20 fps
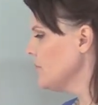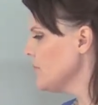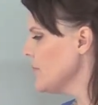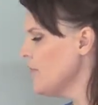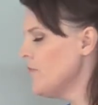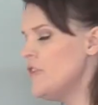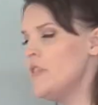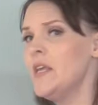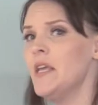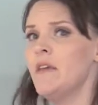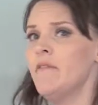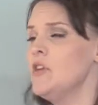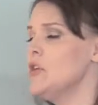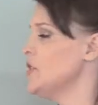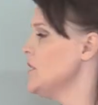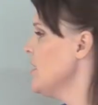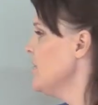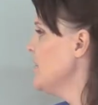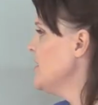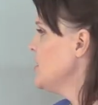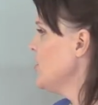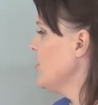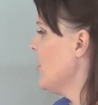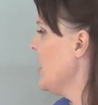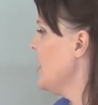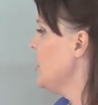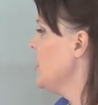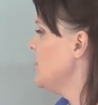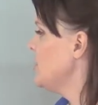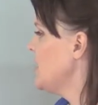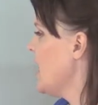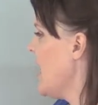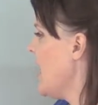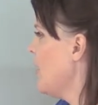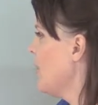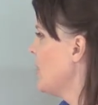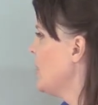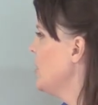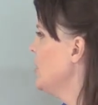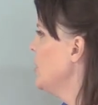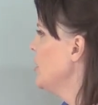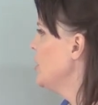If you think of yourself as a radio tower,